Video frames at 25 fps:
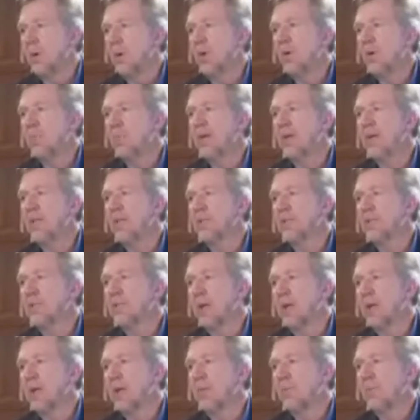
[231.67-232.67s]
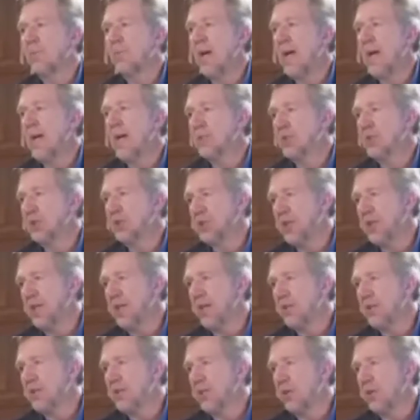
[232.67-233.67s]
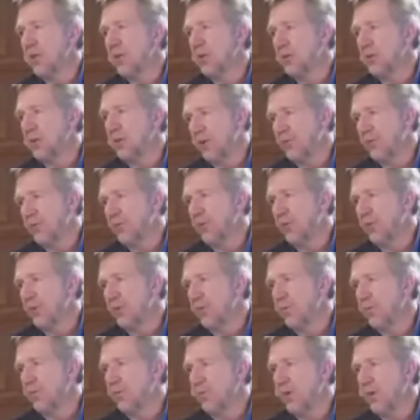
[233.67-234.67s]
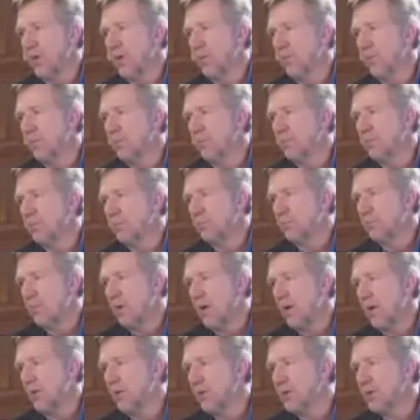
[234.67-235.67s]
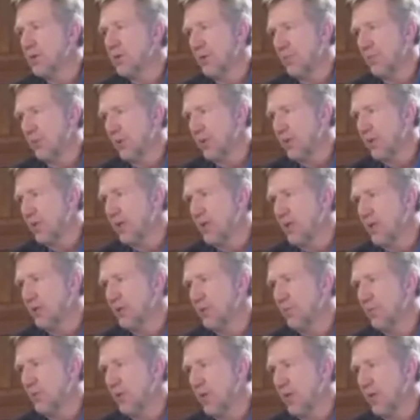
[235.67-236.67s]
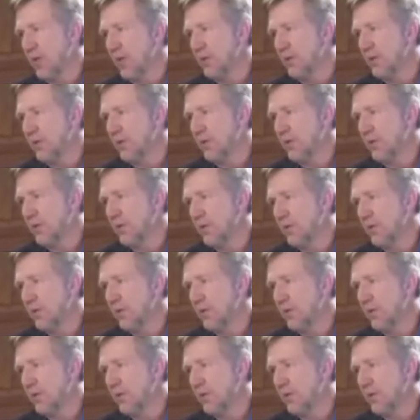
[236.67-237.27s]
Now, what makes MaxGXL different from other similar kinds of products?